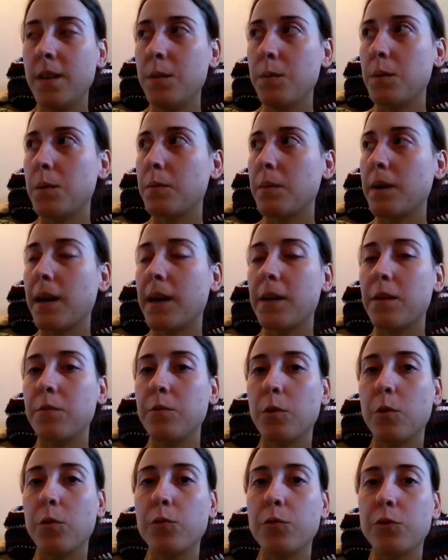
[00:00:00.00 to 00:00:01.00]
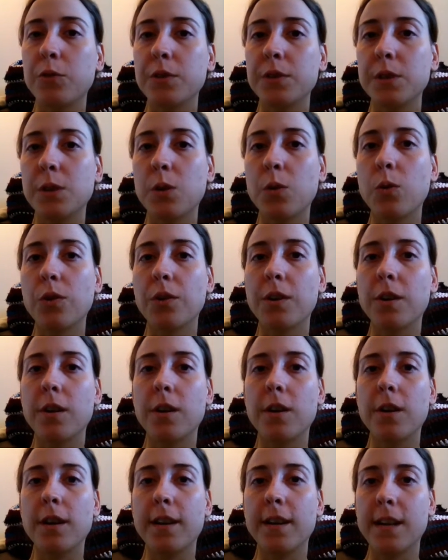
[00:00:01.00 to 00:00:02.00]
And I'm kind of over in the
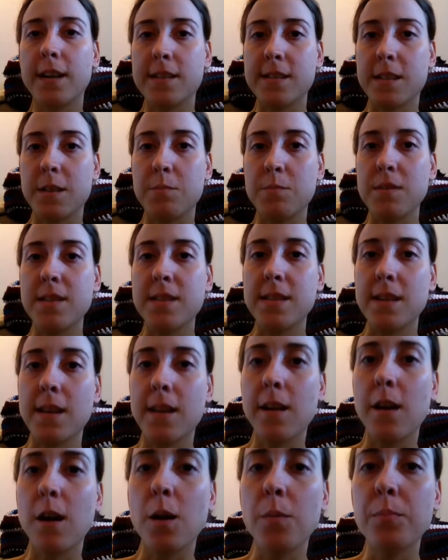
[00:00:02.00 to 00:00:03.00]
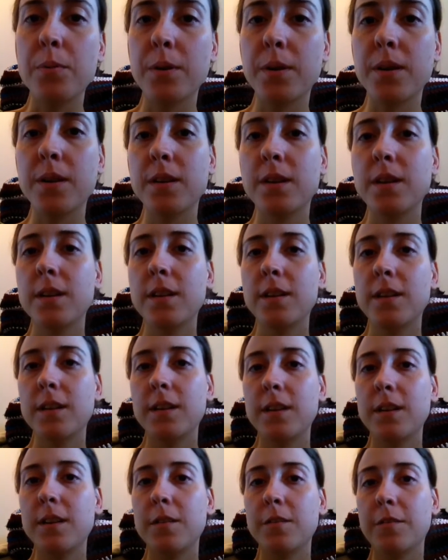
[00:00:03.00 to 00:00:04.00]
corner, and yes, I'm sitting up
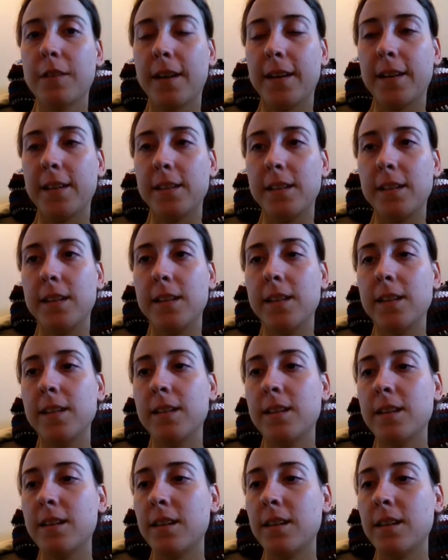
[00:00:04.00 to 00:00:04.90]
finally.